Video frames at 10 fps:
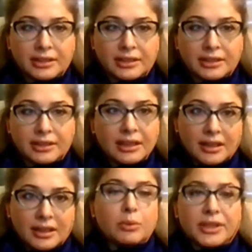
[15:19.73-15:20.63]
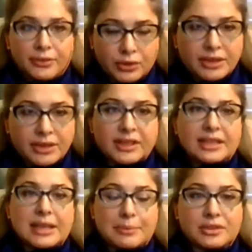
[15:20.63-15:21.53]
with a few given
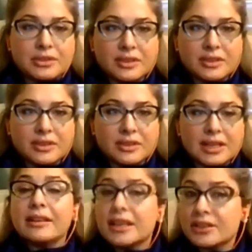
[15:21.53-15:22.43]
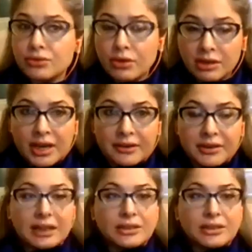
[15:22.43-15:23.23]
exceptions, unless you talk about agriculture